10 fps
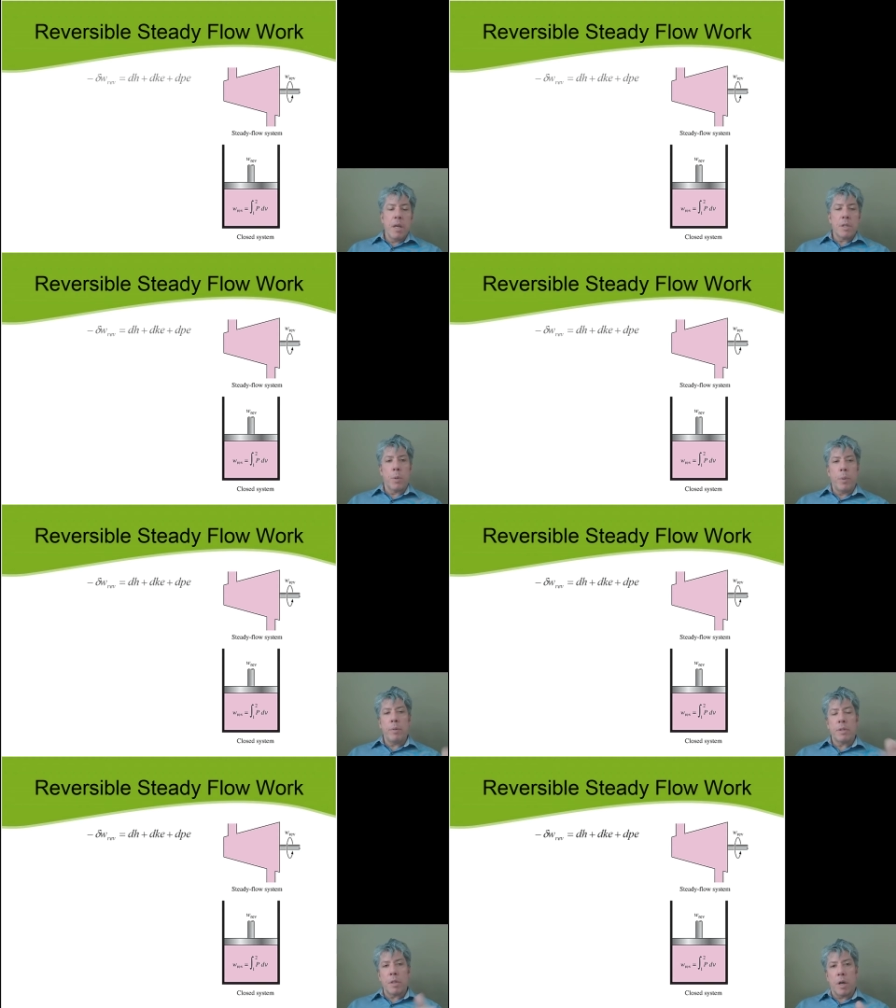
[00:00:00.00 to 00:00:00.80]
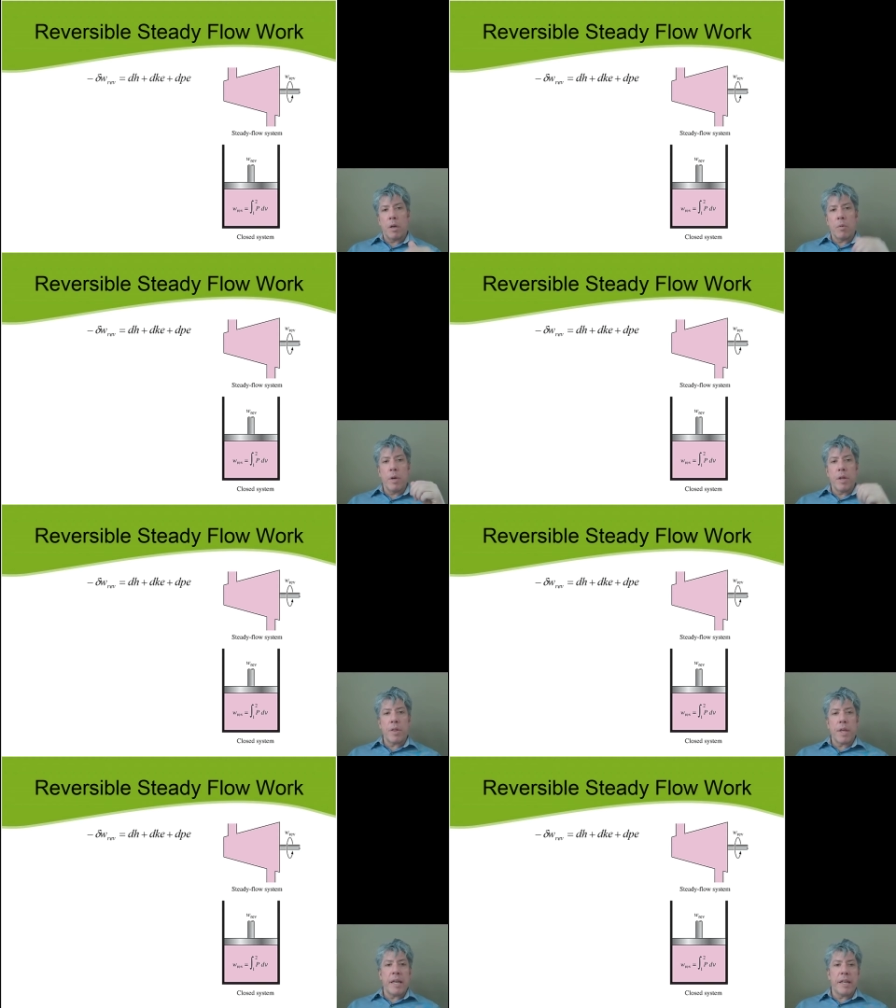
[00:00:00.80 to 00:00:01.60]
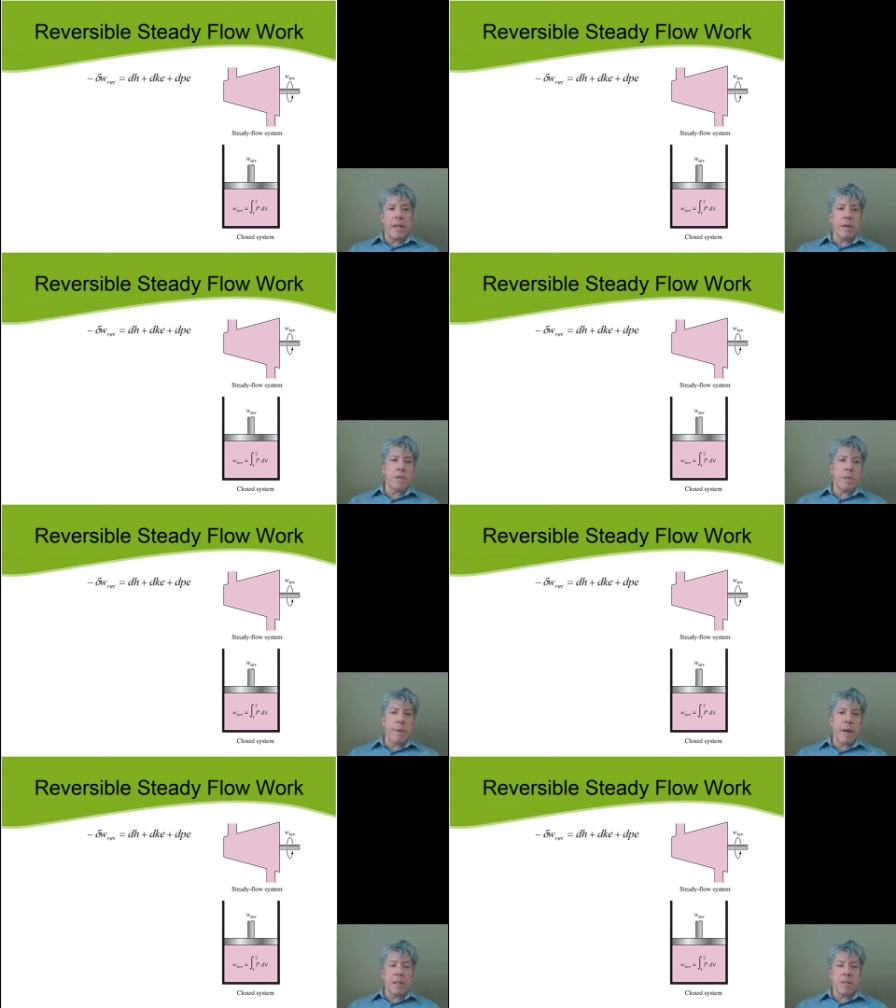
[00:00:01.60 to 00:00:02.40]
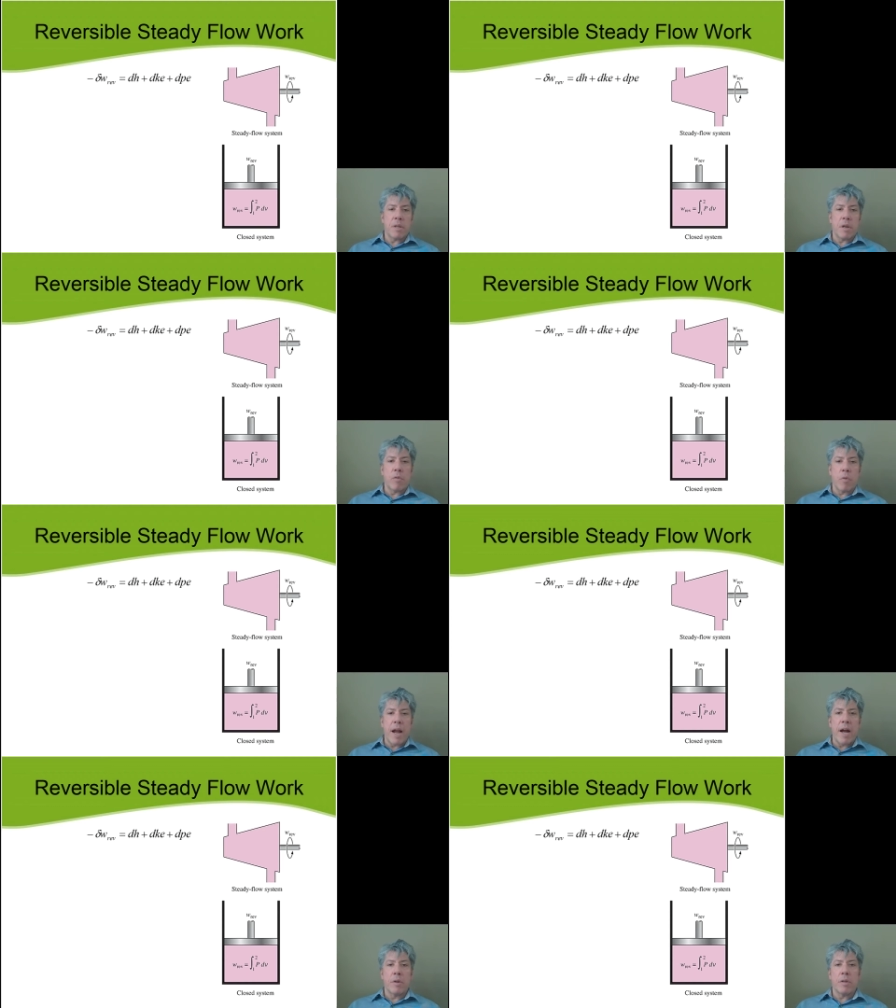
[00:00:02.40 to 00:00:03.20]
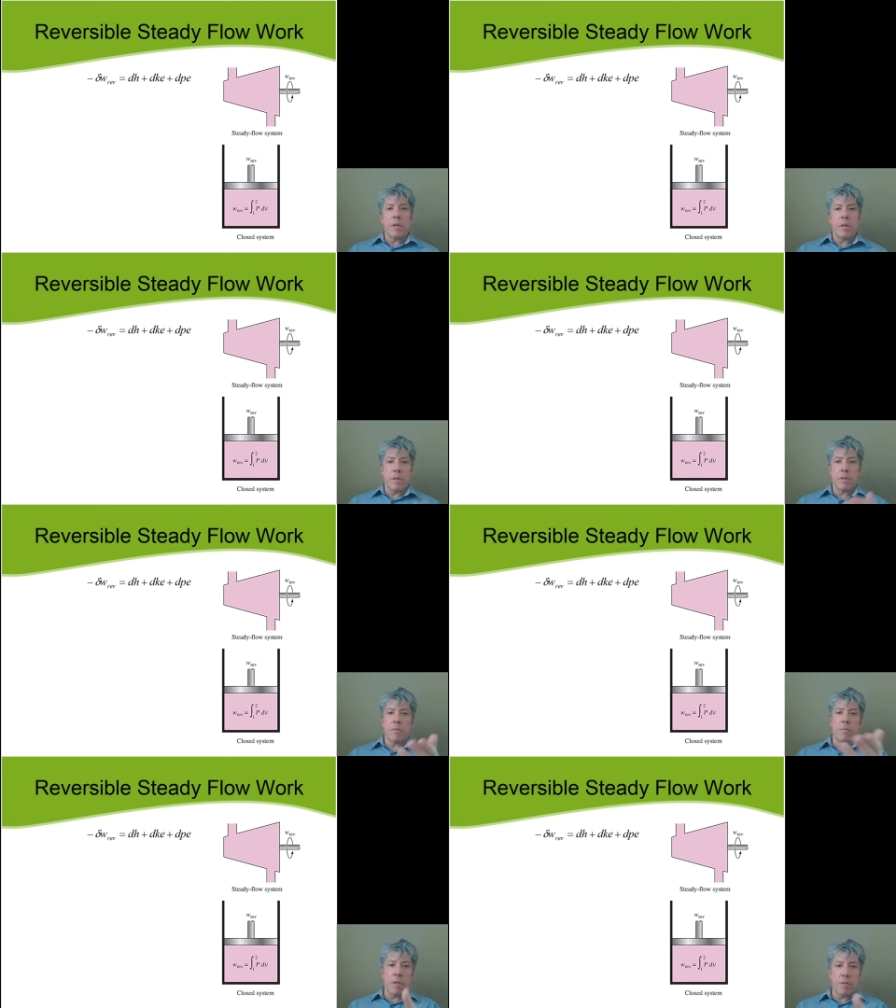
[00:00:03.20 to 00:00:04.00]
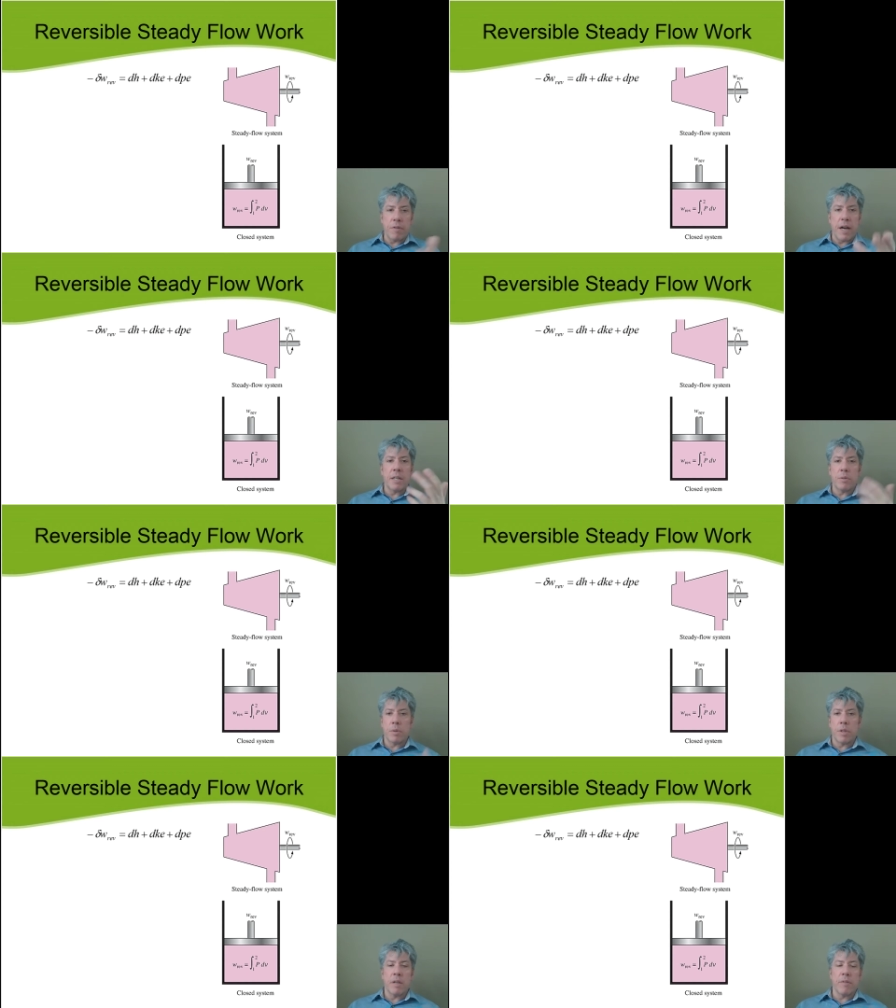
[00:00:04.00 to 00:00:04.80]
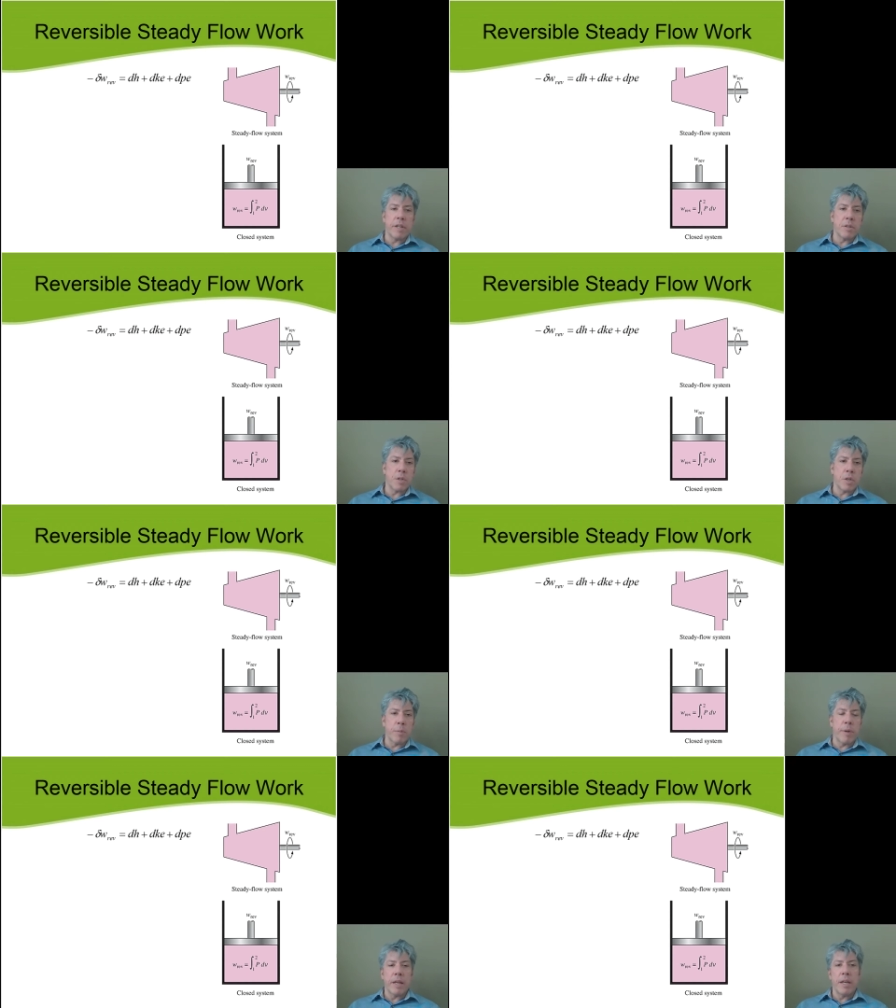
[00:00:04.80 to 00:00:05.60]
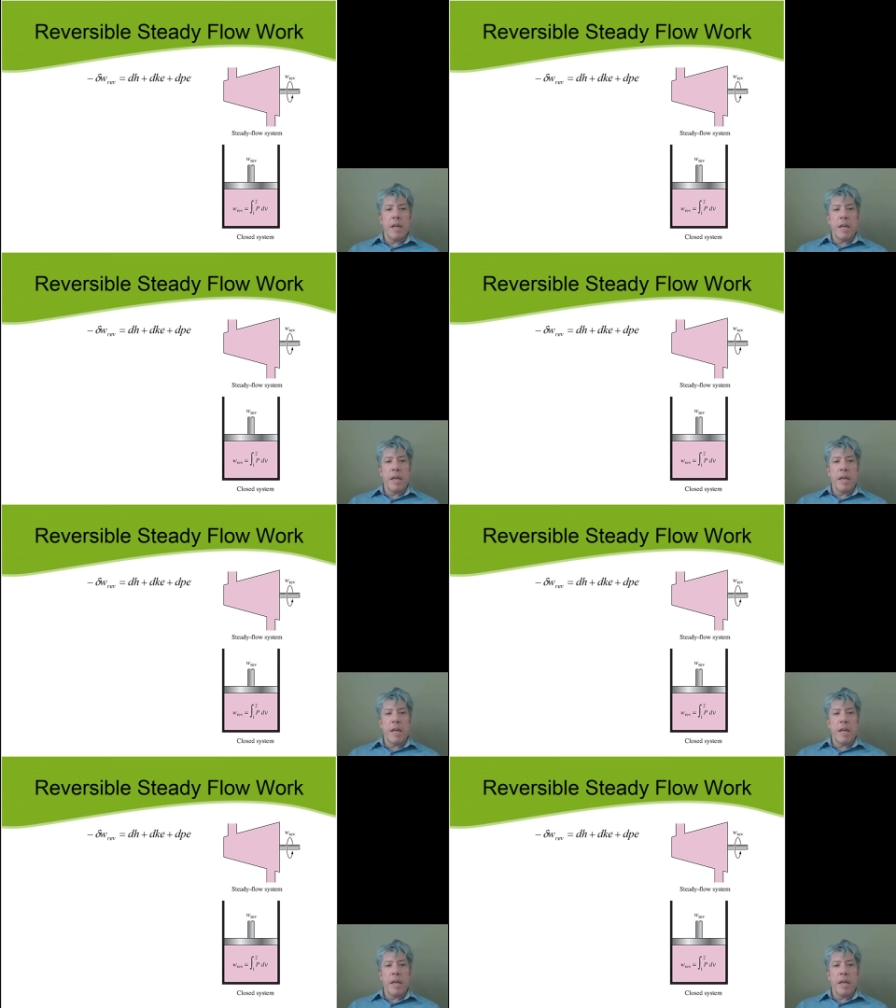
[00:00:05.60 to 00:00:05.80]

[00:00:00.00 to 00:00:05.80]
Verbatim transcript: So we will start with an energy balance around this device. We'll think of it as a turbine.